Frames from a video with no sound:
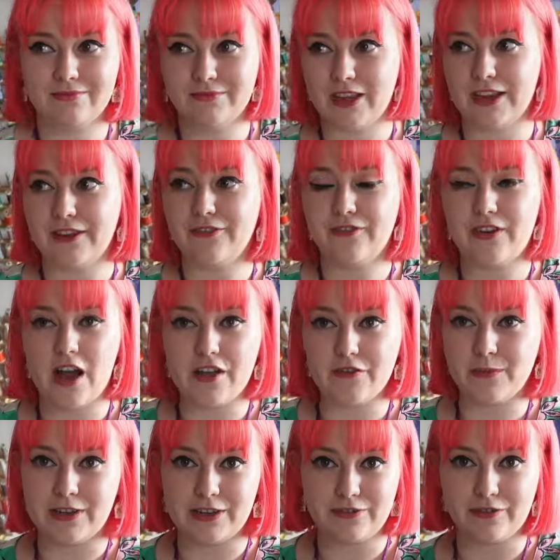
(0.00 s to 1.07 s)
like 5
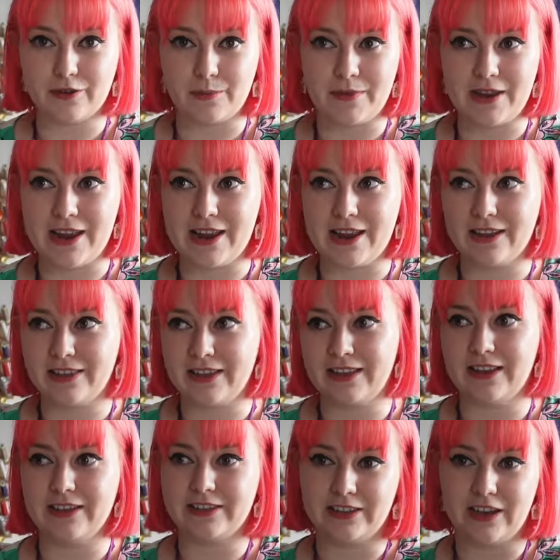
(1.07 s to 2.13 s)
minutes from me, then
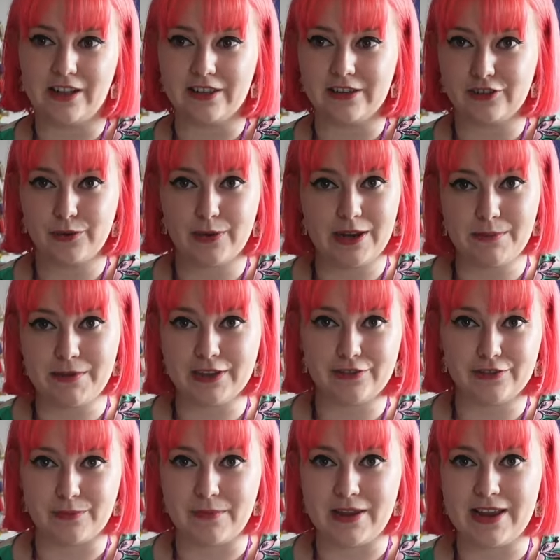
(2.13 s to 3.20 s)
there's another 20 minutes
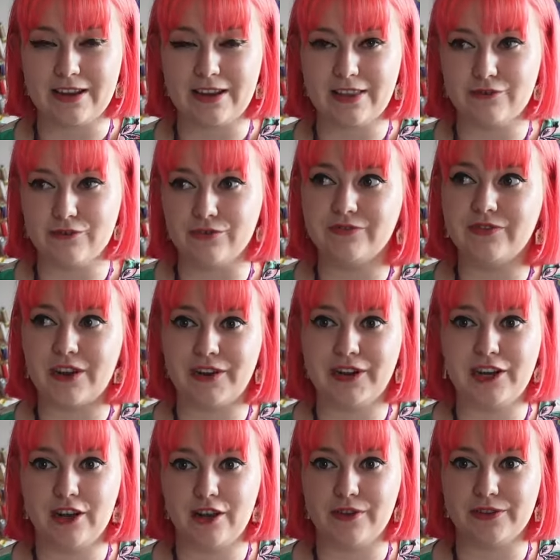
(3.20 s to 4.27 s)
from me. Like, they're all very
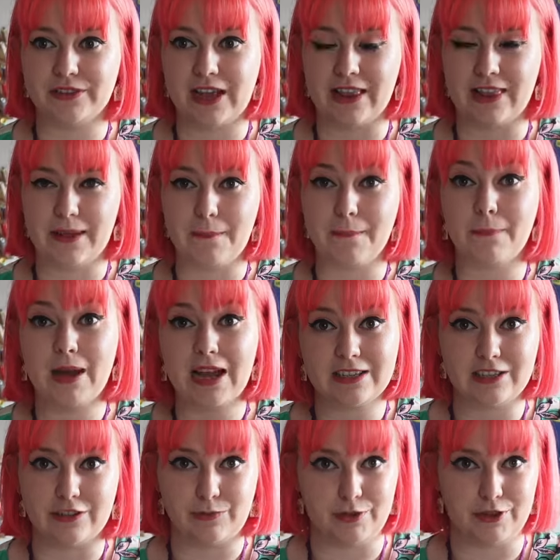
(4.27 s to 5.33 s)
close and they're
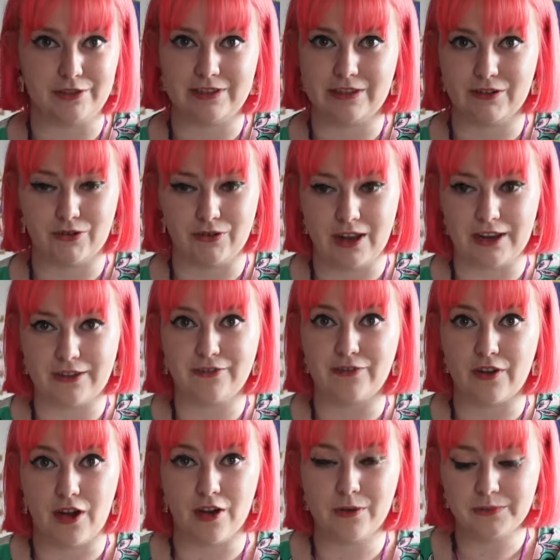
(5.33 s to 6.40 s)
massive because they're on like
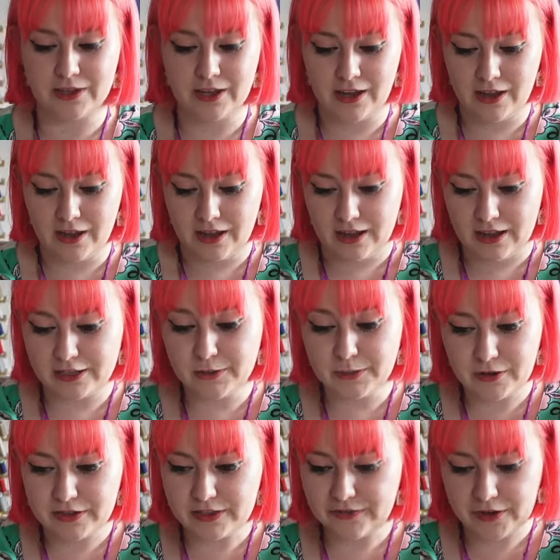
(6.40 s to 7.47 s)
farms. And to be
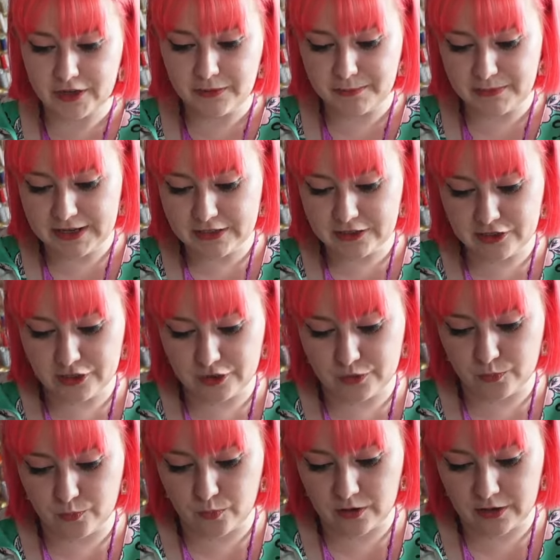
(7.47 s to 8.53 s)
honest, I've only been
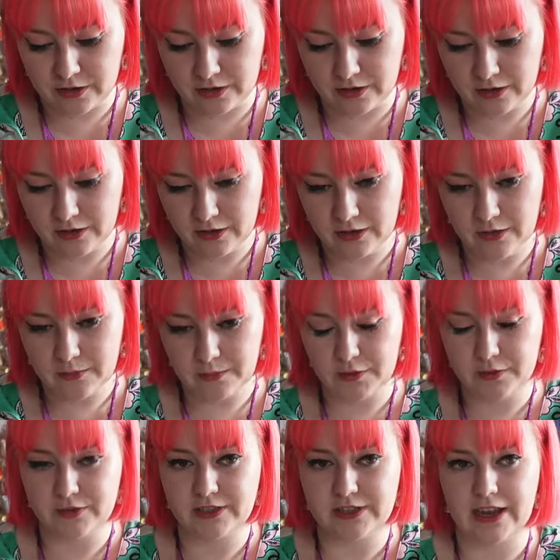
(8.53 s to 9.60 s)
to one
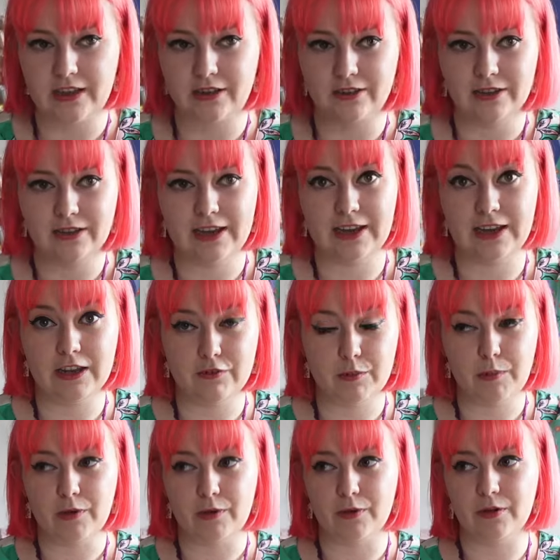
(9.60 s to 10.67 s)
boot sale in
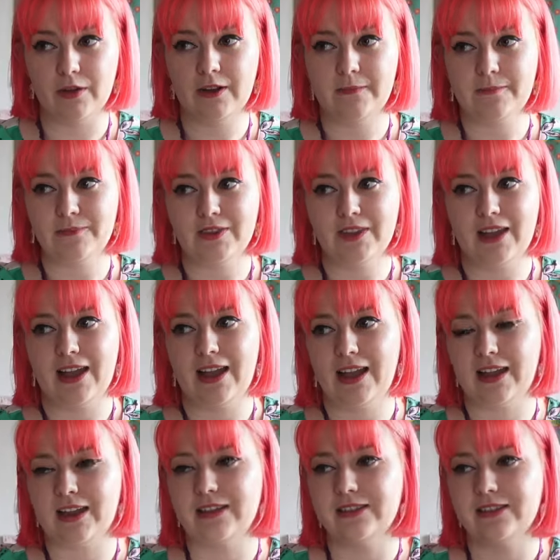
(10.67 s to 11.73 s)
Liverpool,
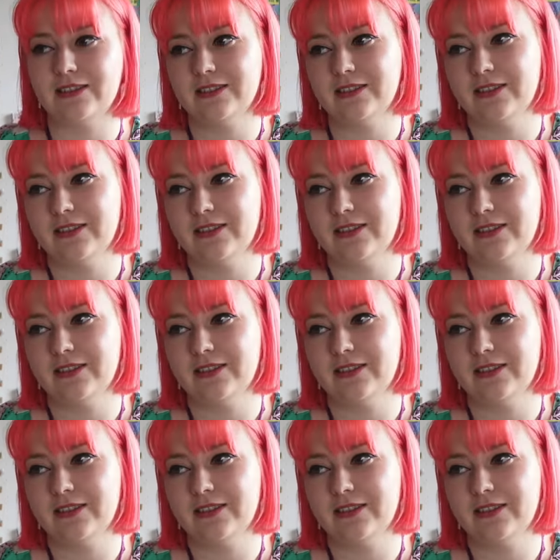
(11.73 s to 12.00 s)
and